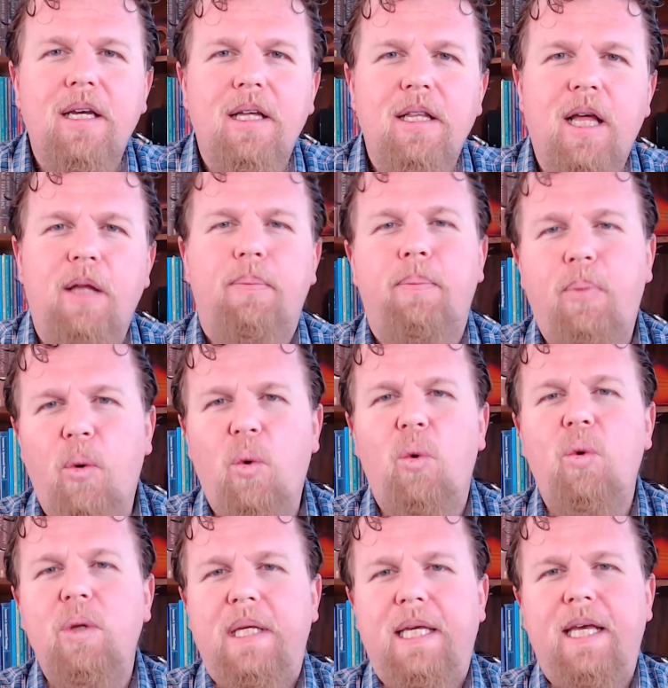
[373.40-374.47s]
that
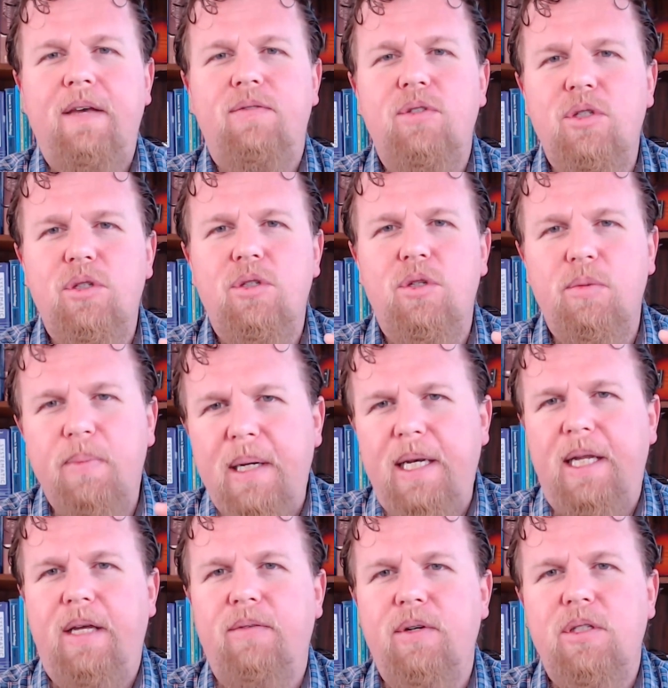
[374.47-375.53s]
Paul gives to
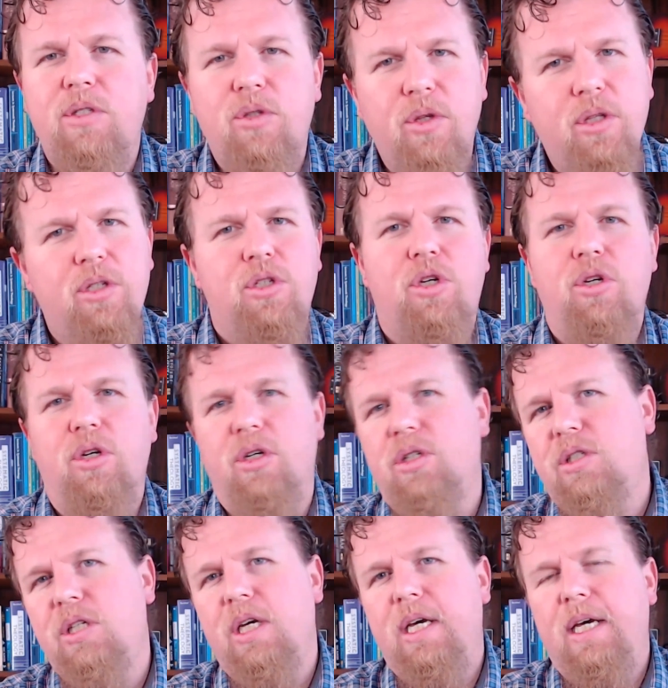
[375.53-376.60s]
believers, to the
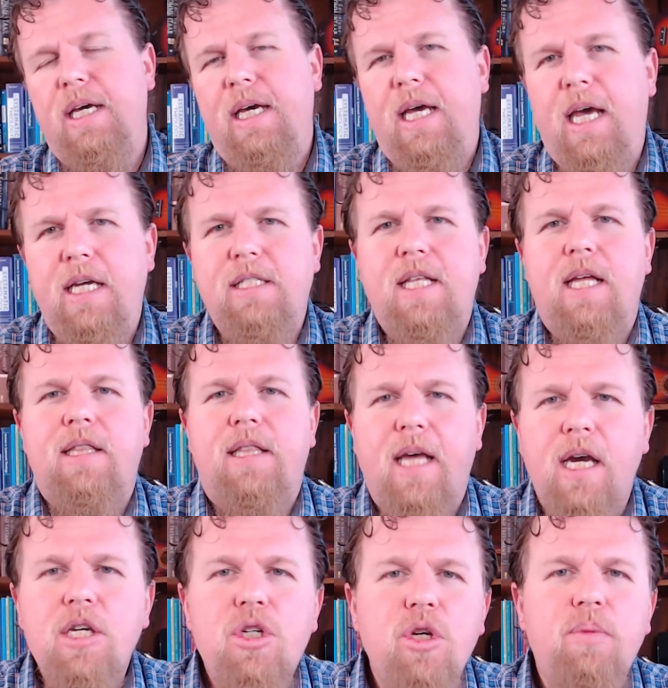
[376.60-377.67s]
church, is that
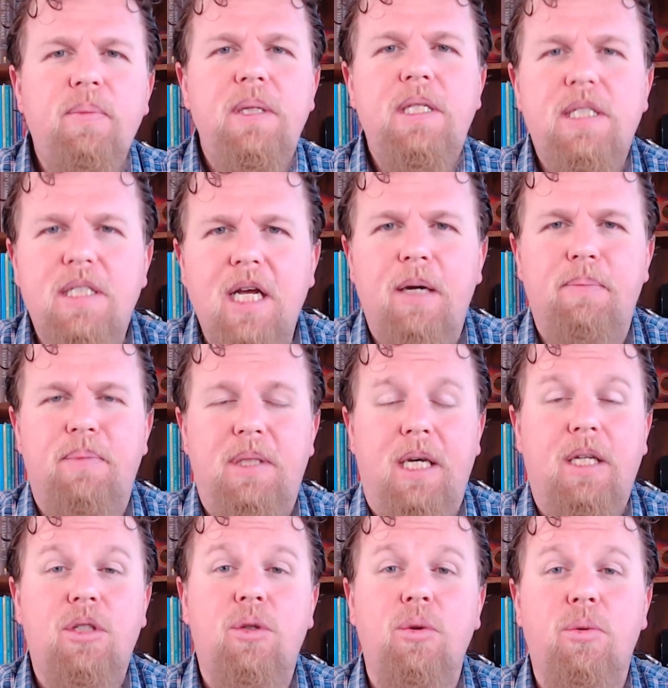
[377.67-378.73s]
they should be
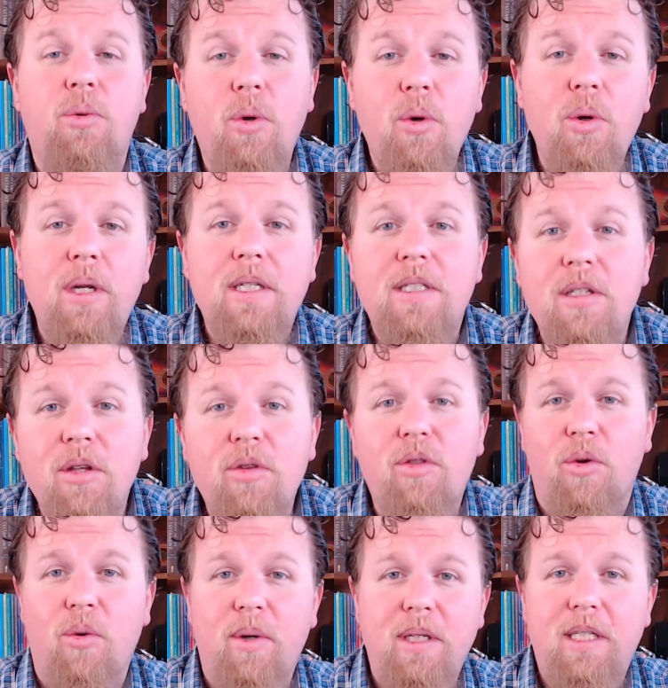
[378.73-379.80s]
subject to rulers and
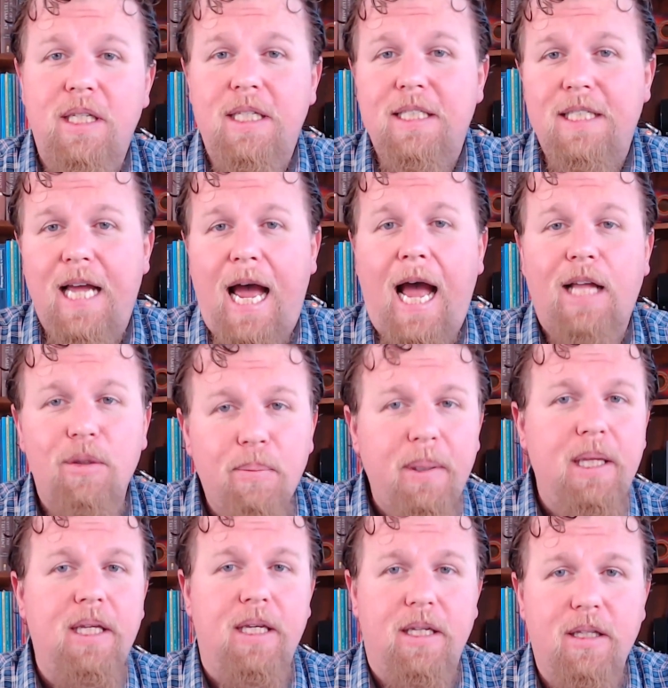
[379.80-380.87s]
authorities and
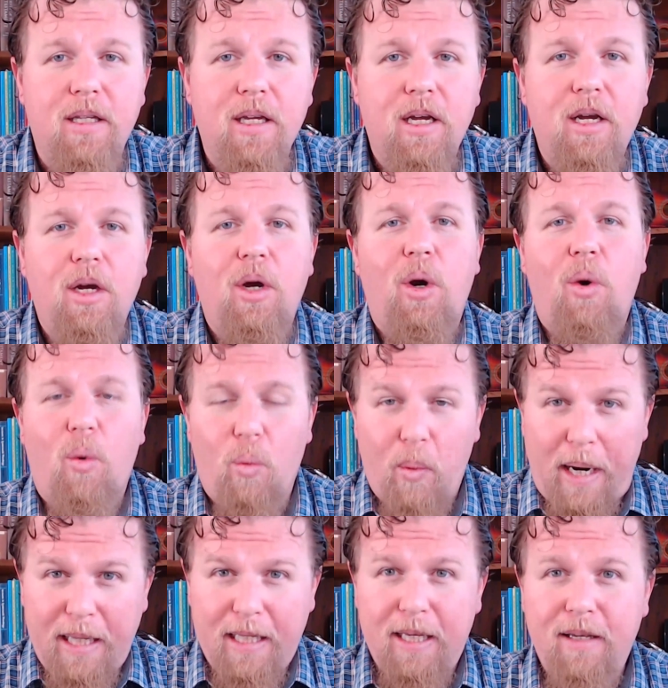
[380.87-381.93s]
obedient,
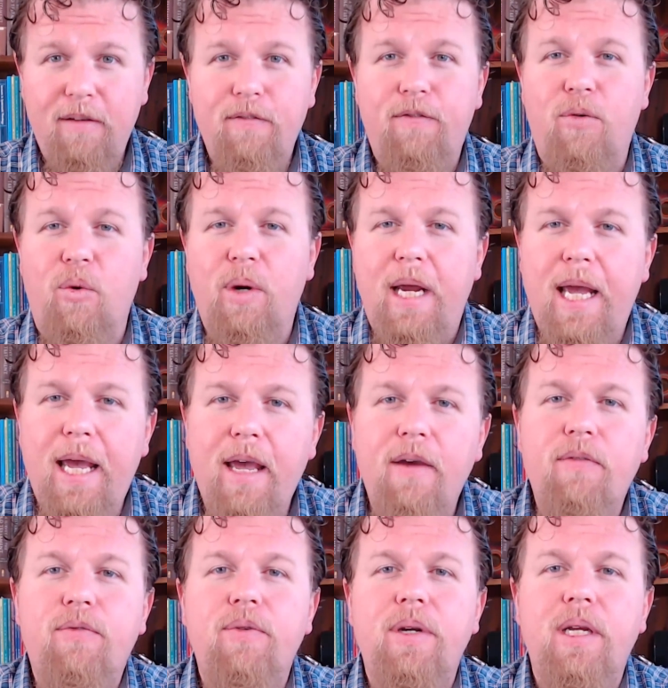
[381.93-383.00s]
ready for
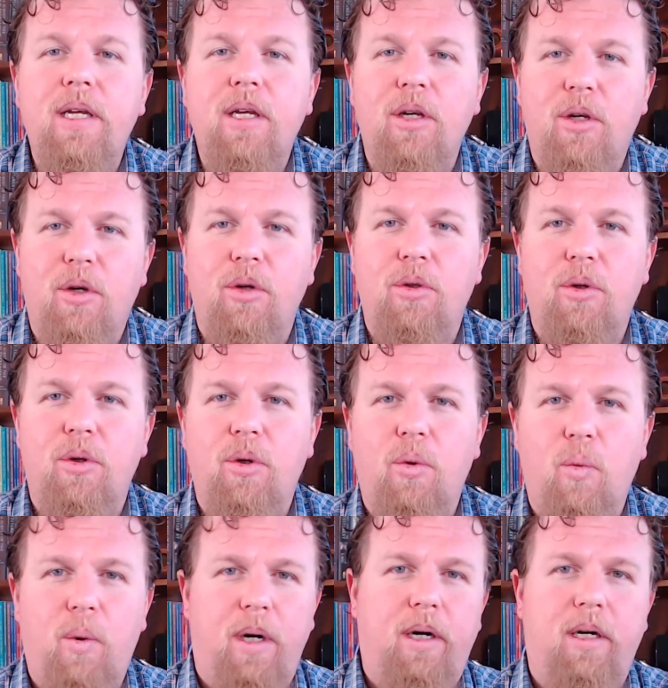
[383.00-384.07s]
every good
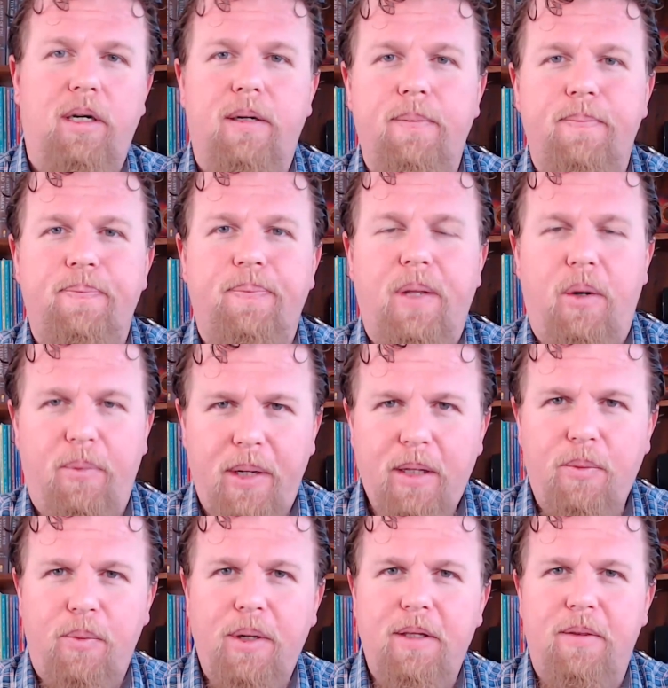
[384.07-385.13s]
work. Read
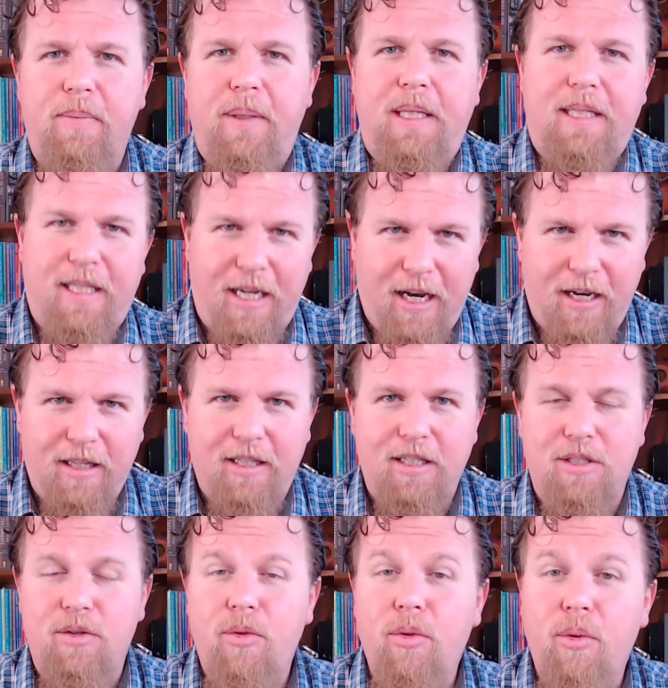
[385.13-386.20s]
with me in
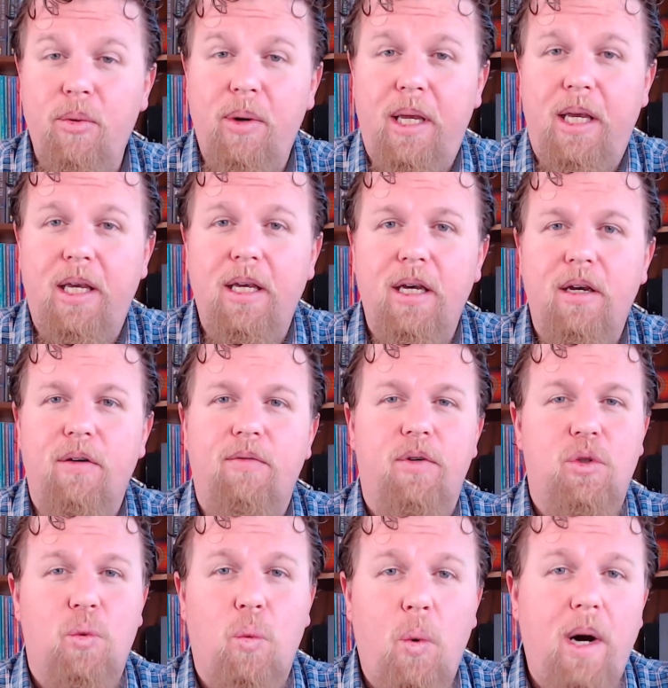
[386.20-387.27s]
Titus 3
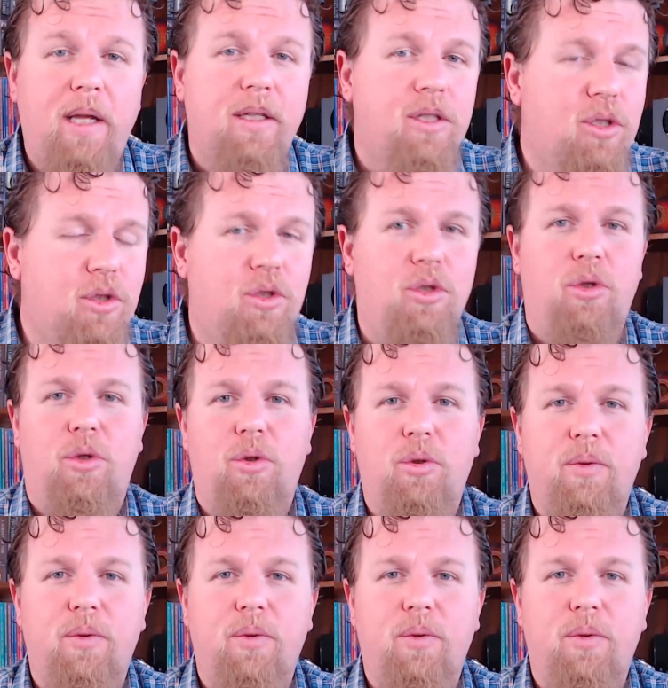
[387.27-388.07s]
verse 1 to 2.